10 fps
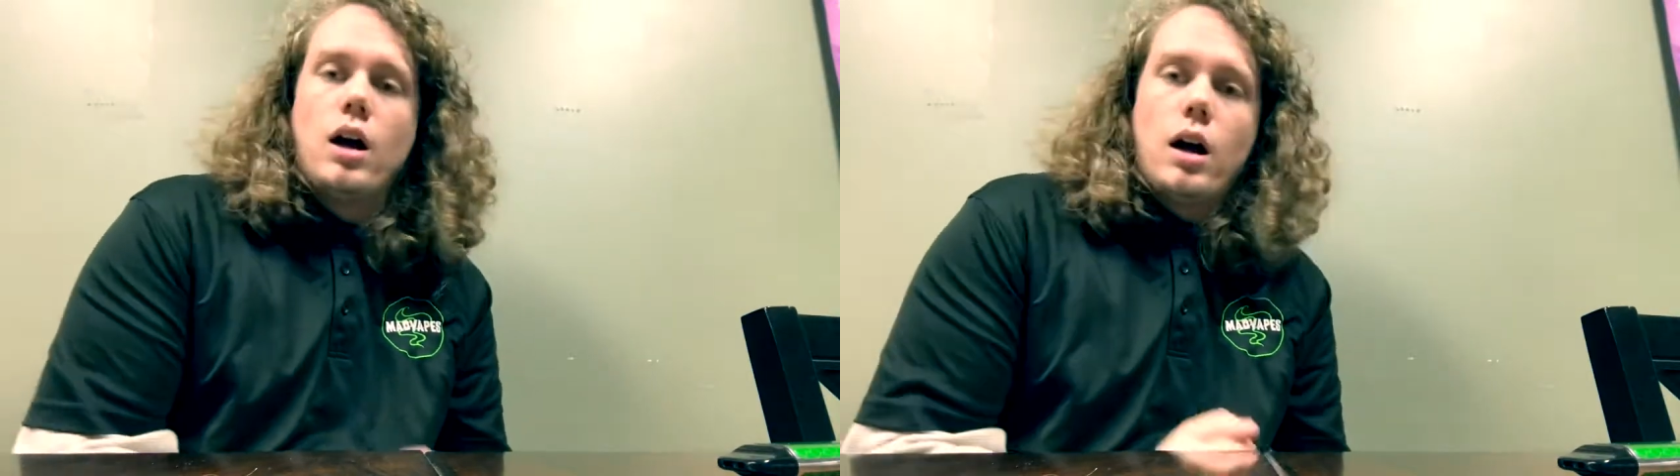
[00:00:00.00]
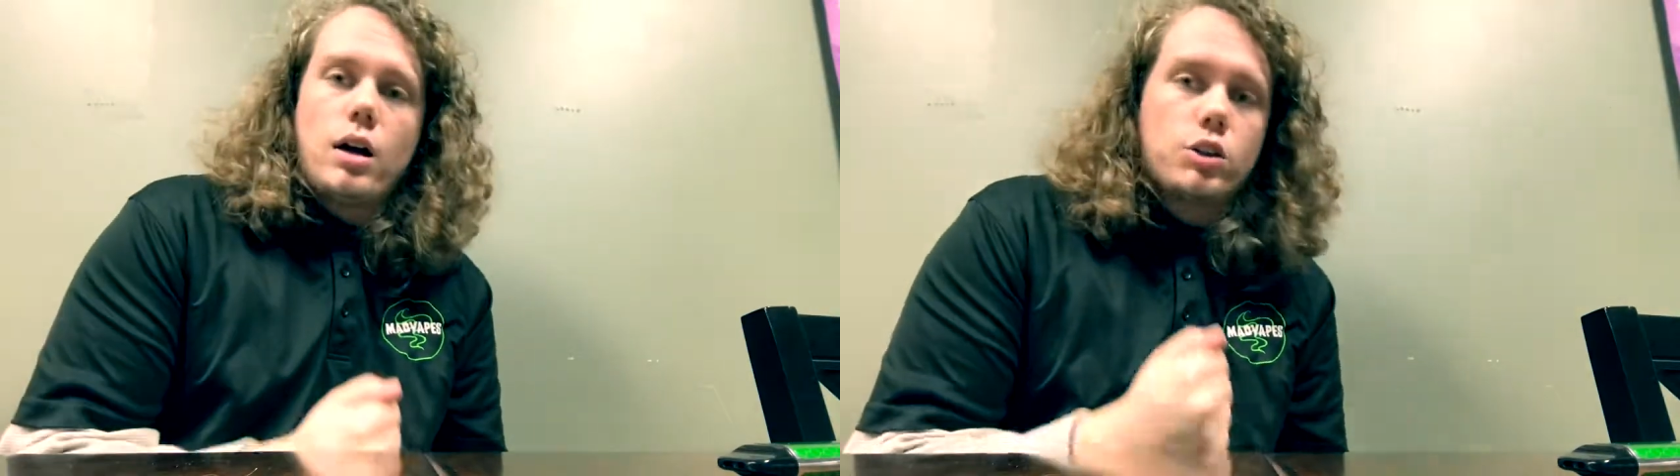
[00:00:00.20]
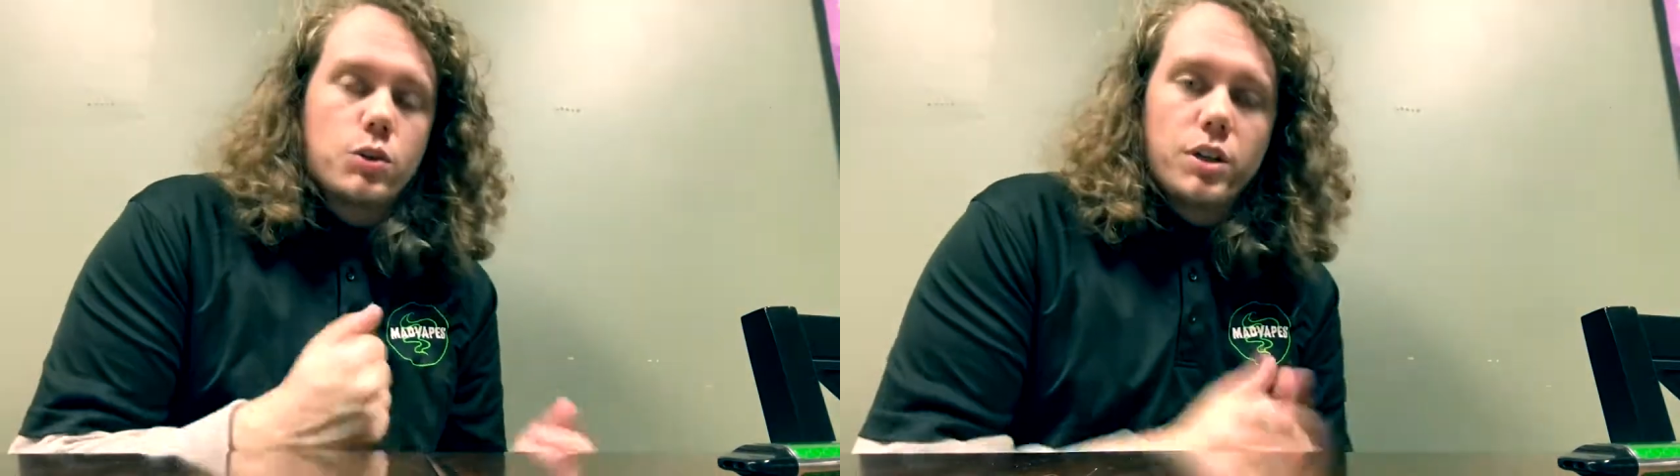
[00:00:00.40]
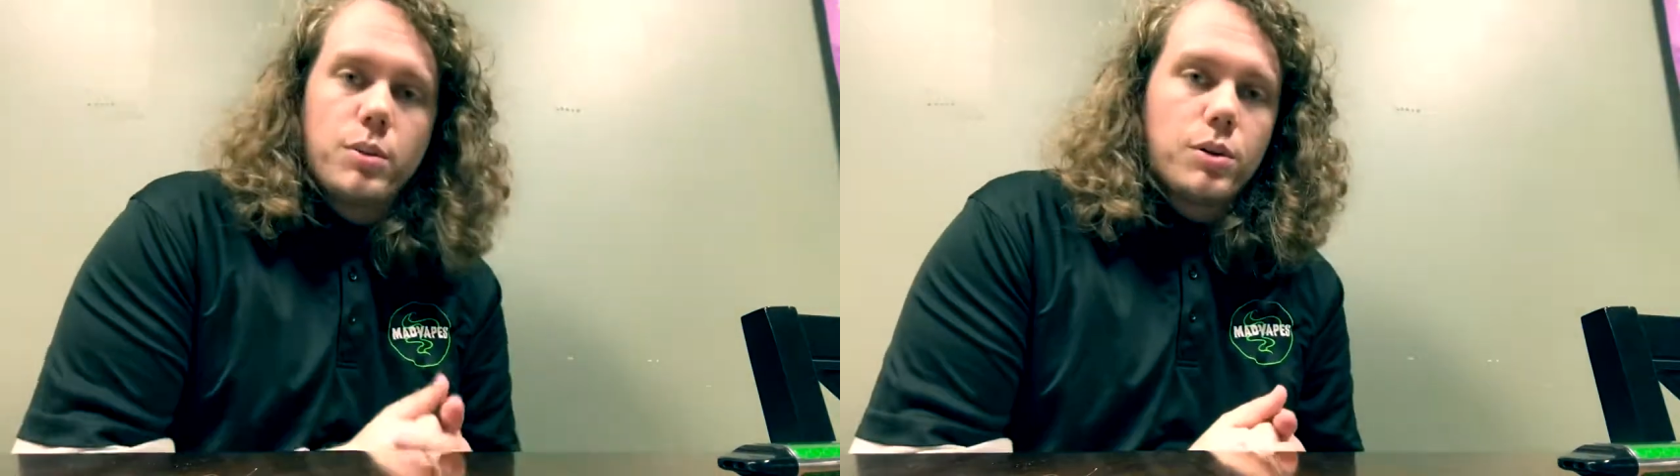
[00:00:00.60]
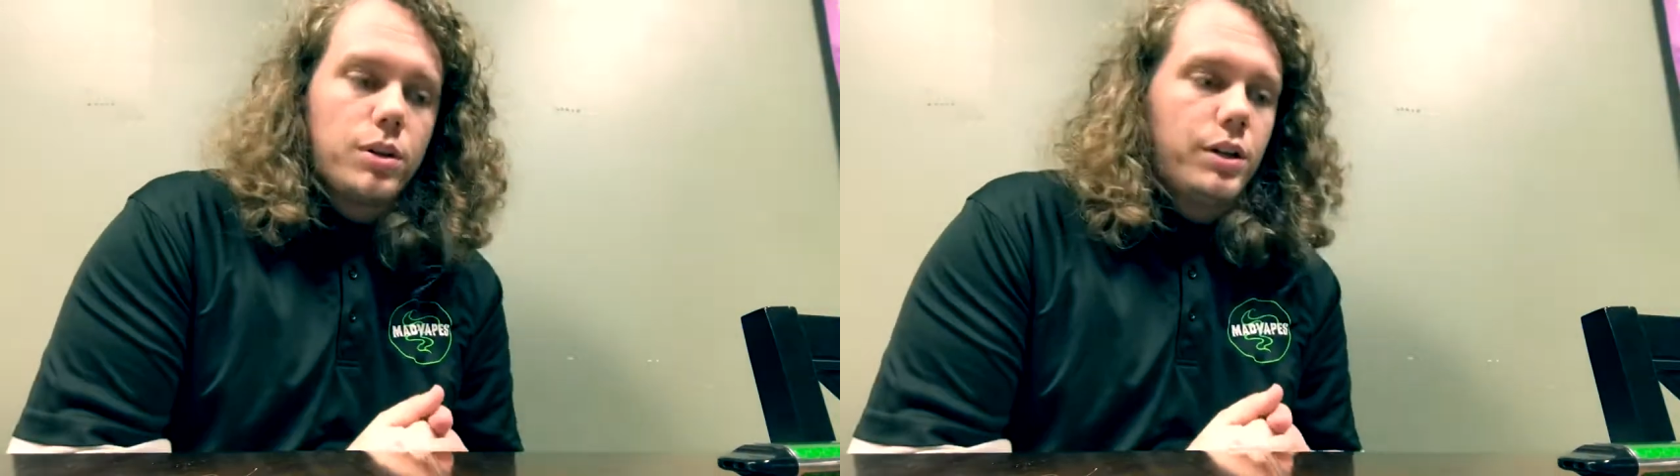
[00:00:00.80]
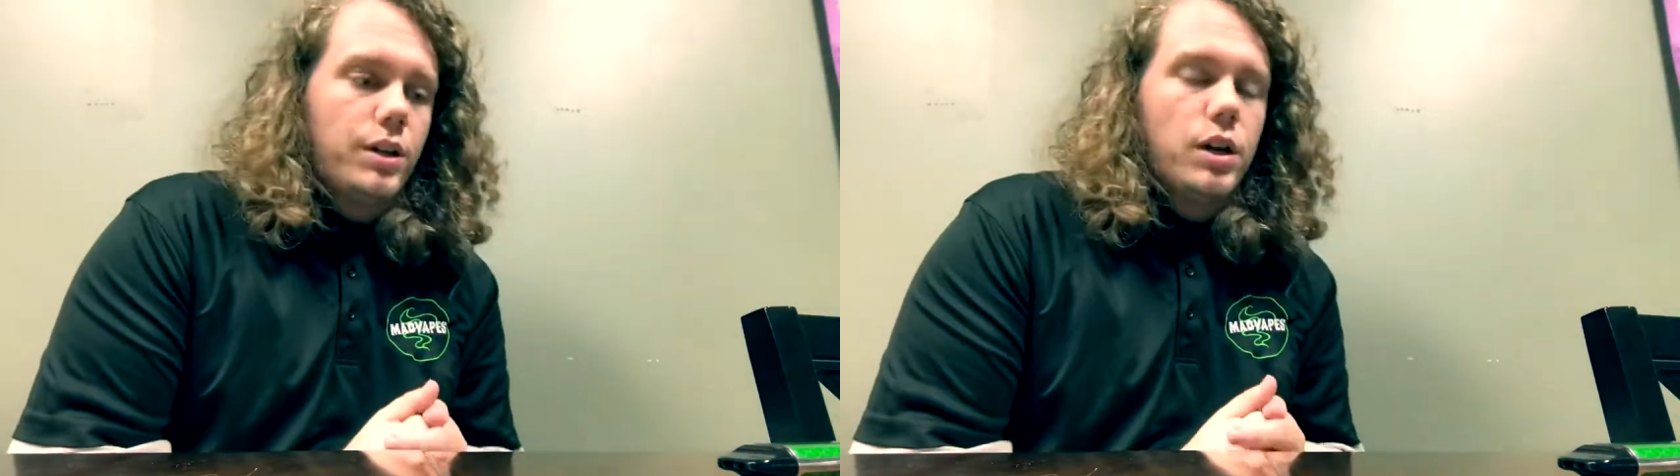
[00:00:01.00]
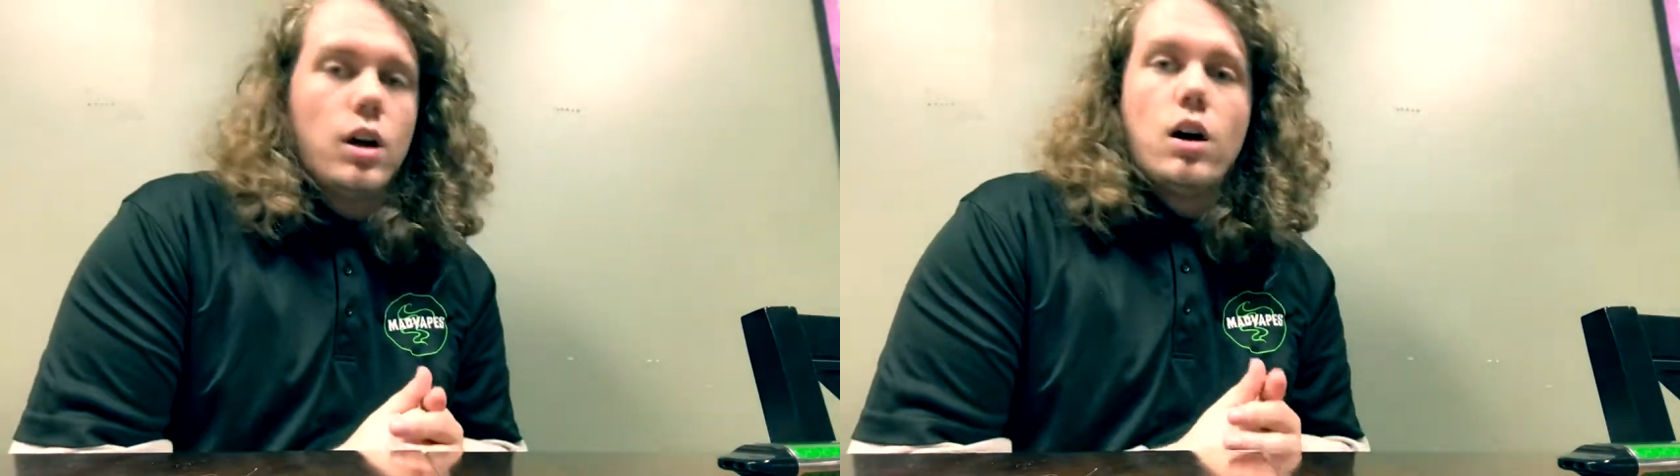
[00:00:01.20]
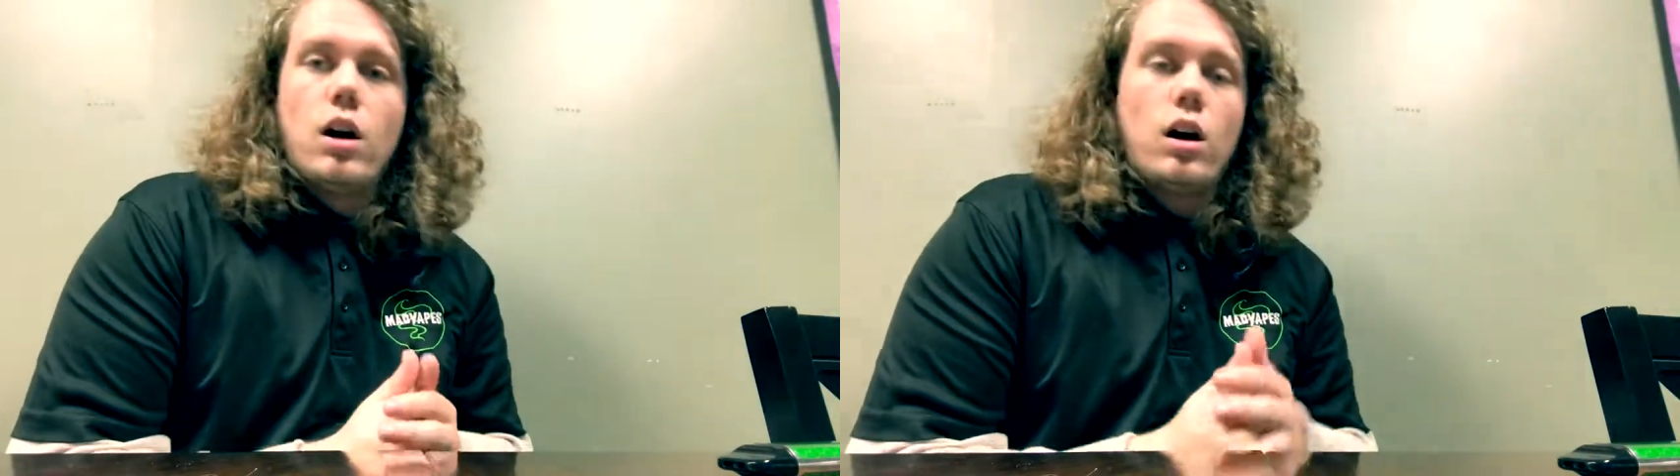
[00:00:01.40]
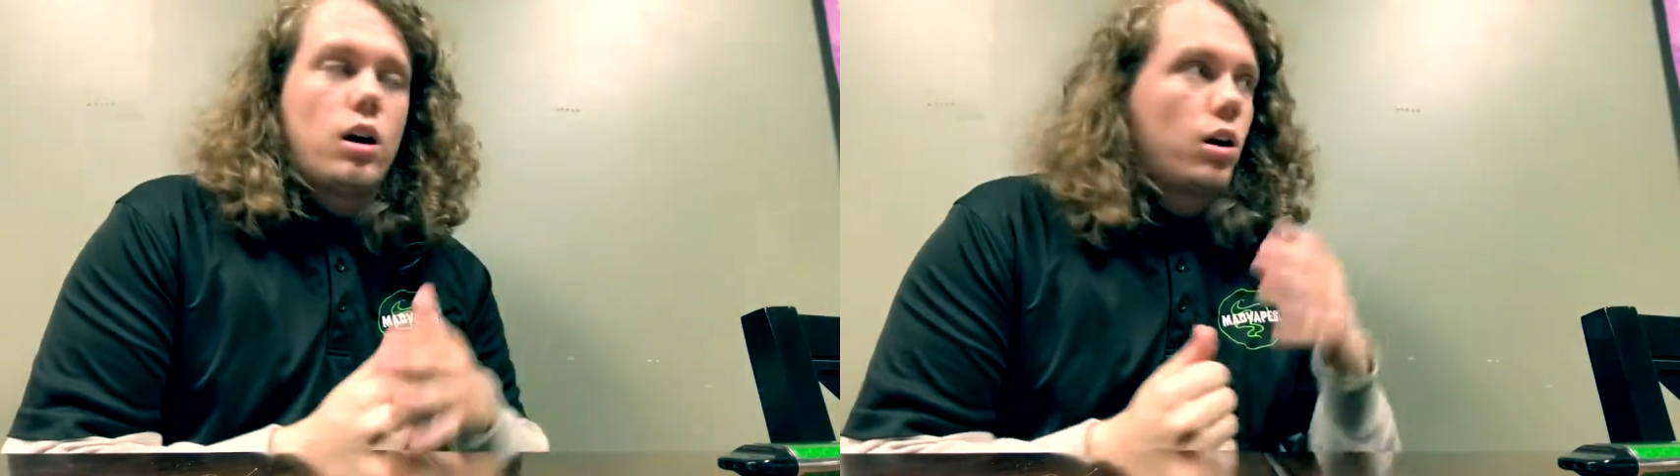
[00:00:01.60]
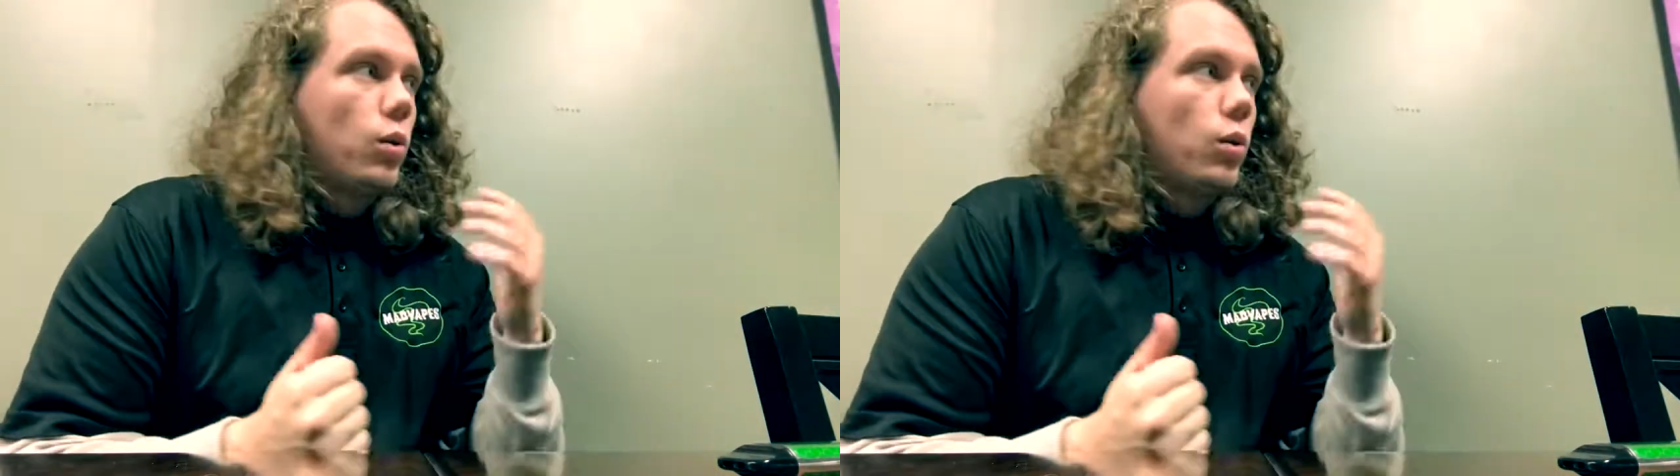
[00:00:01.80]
our Dreamery, our